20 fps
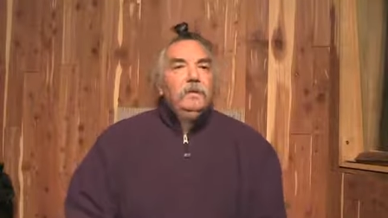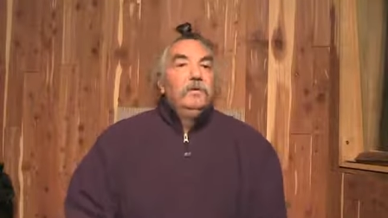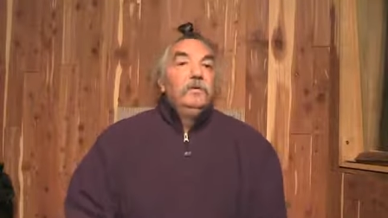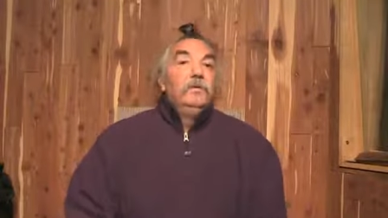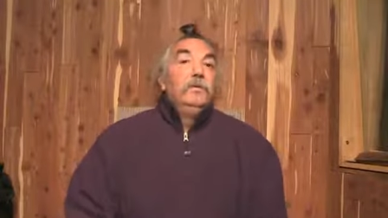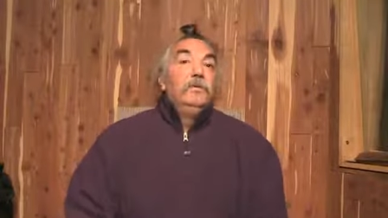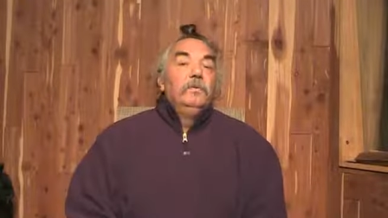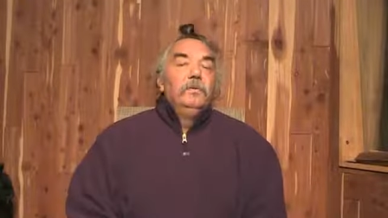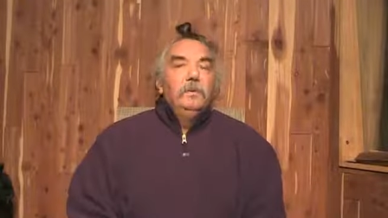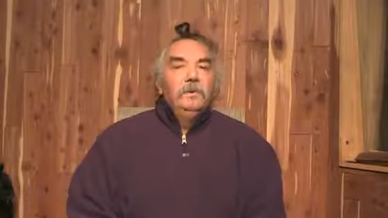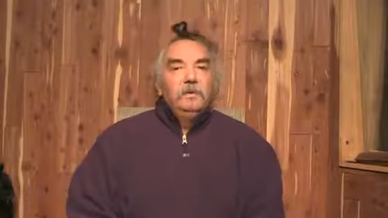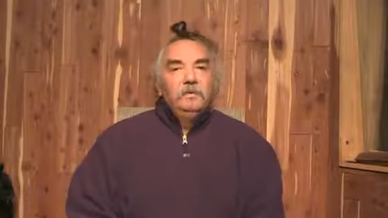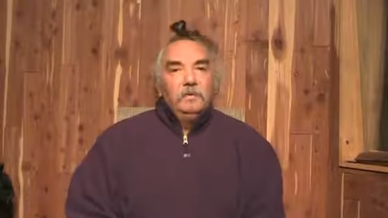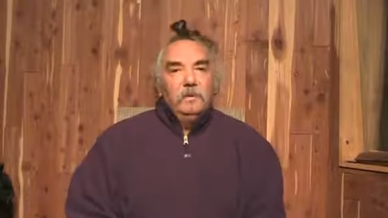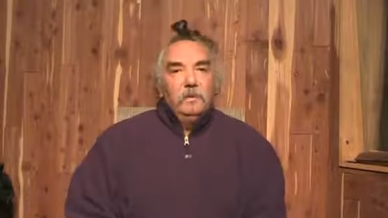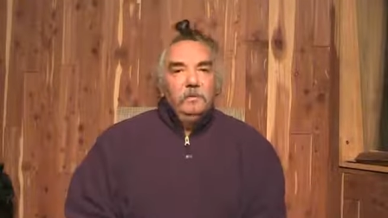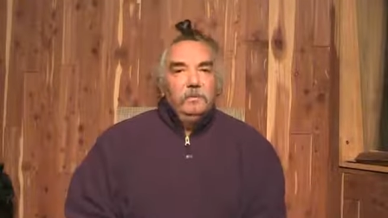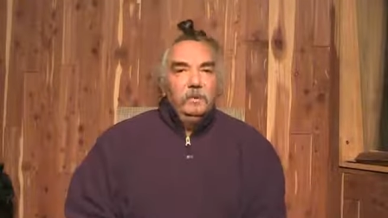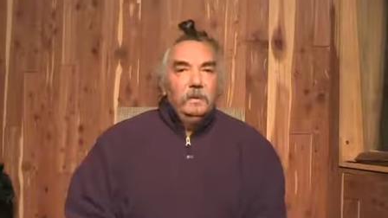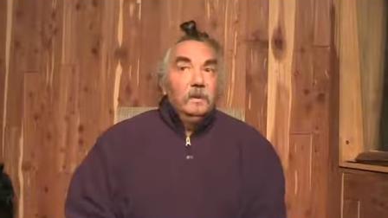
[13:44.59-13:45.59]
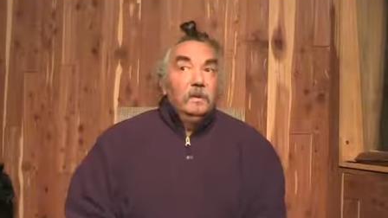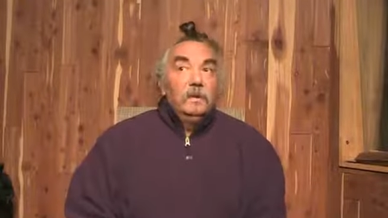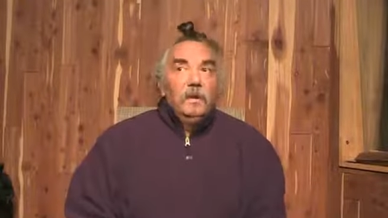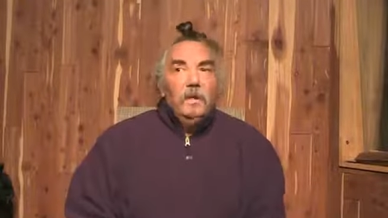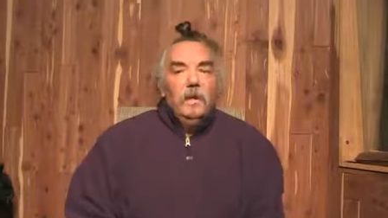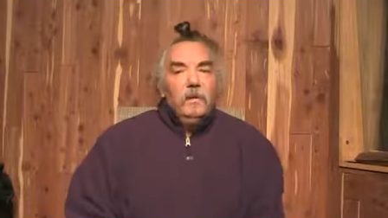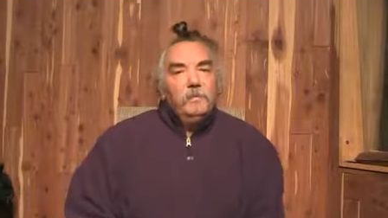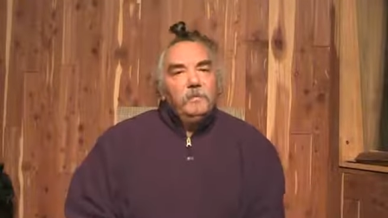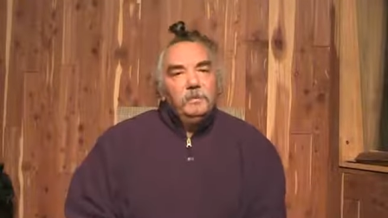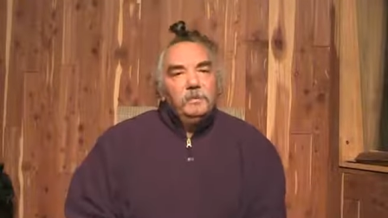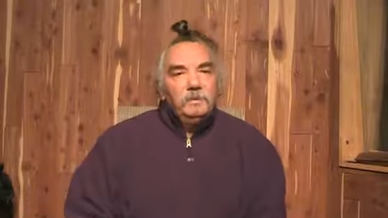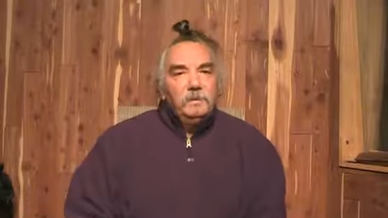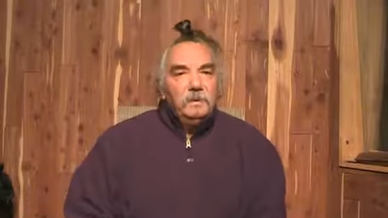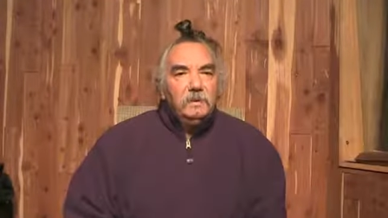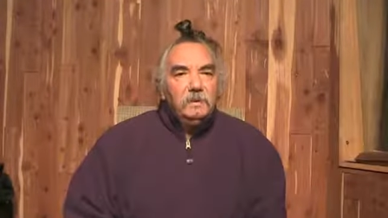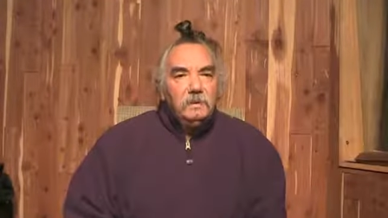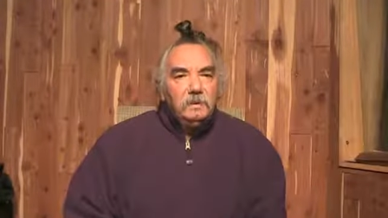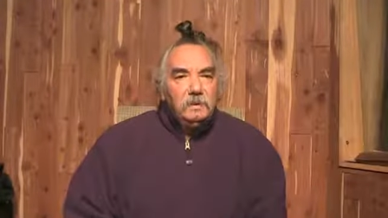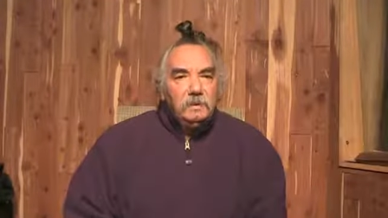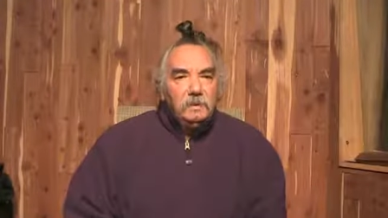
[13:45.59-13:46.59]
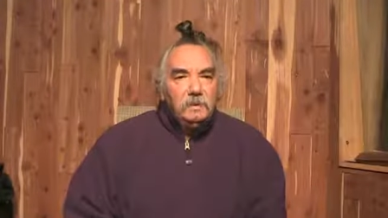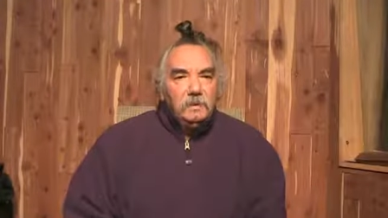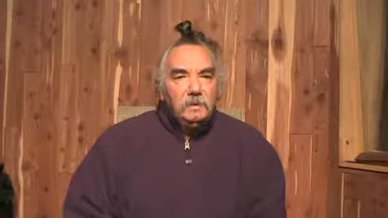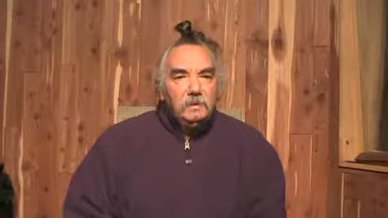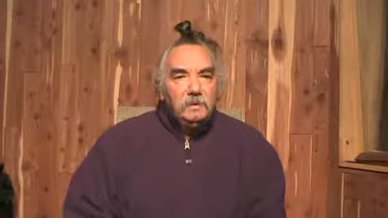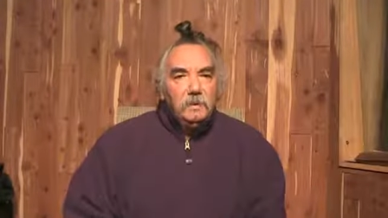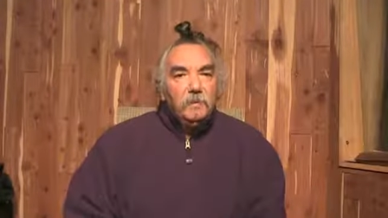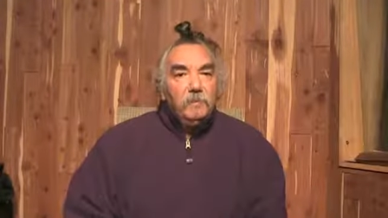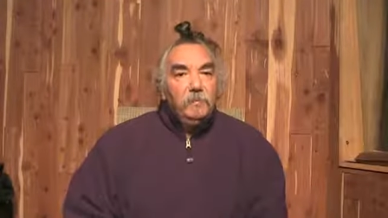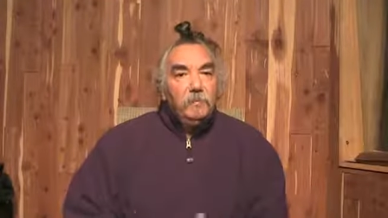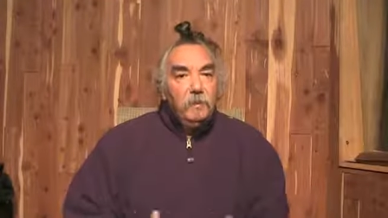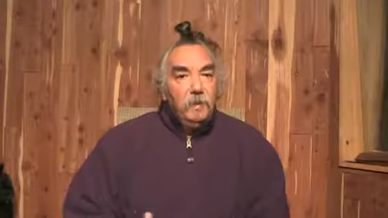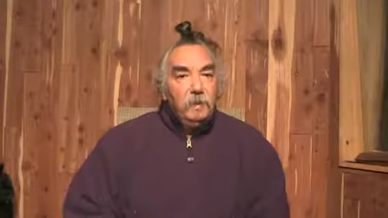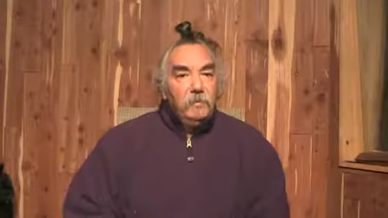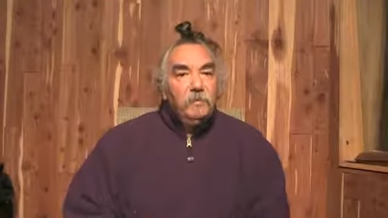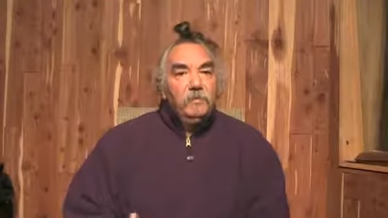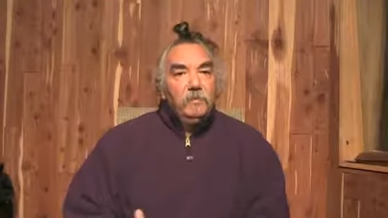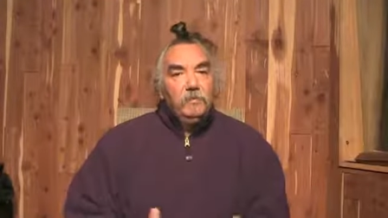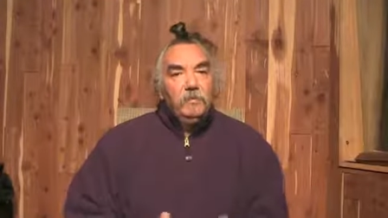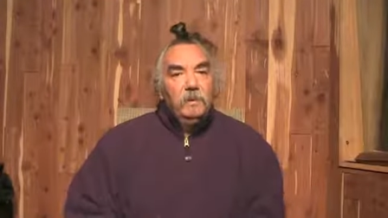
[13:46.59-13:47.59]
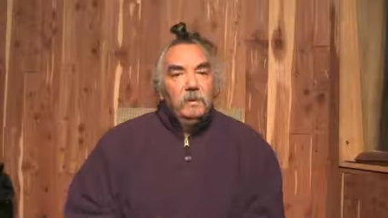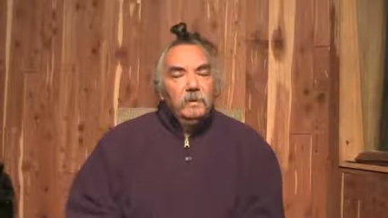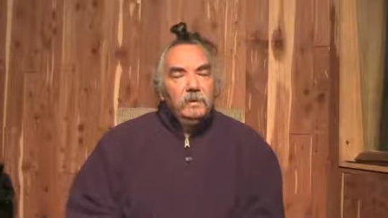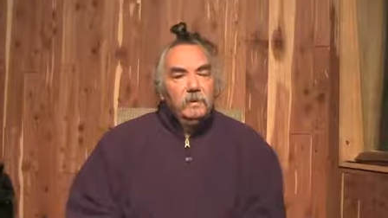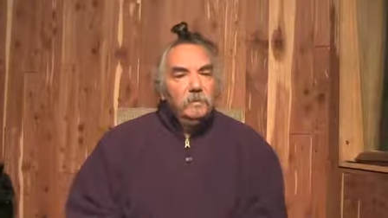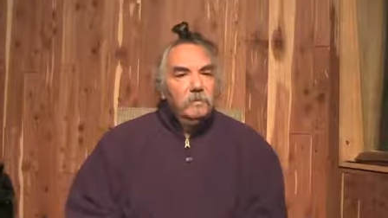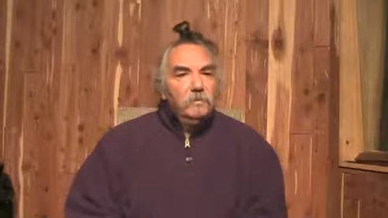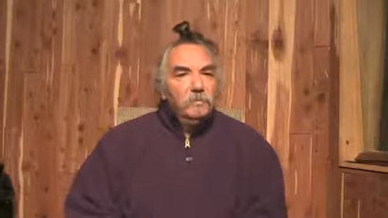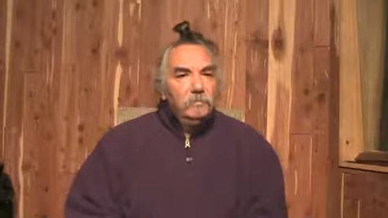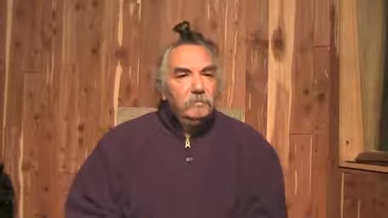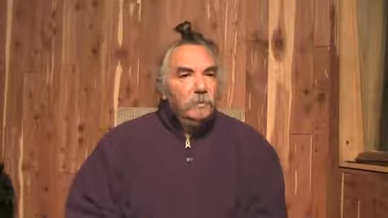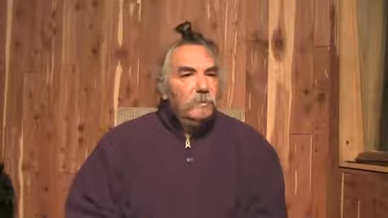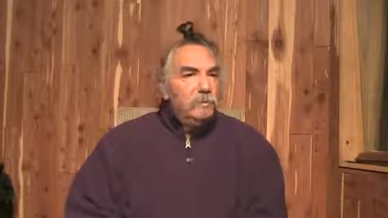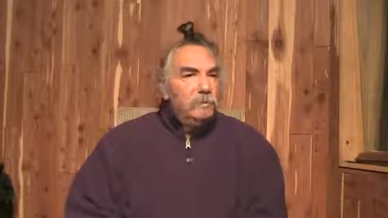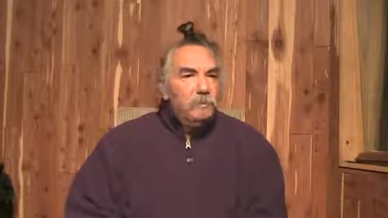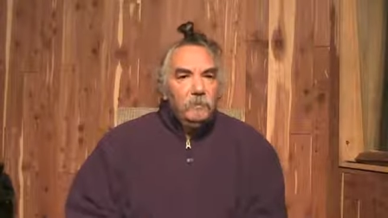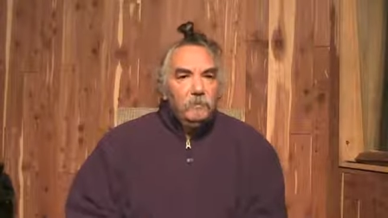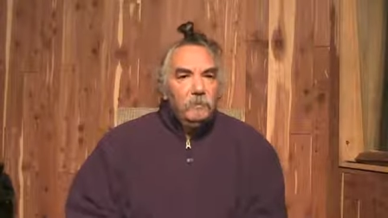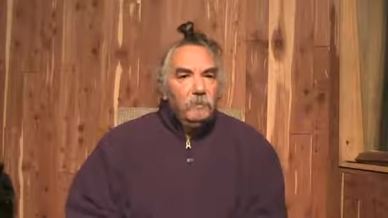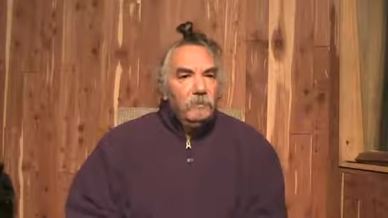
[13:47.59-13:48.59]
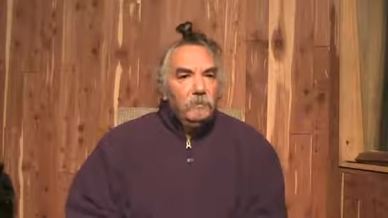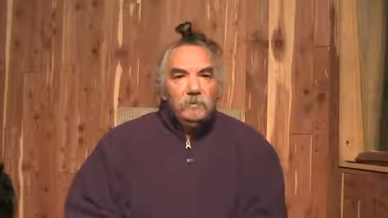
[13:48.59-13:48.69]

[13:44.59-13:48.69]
doing something, accomplishing these things that are part of the blood programming,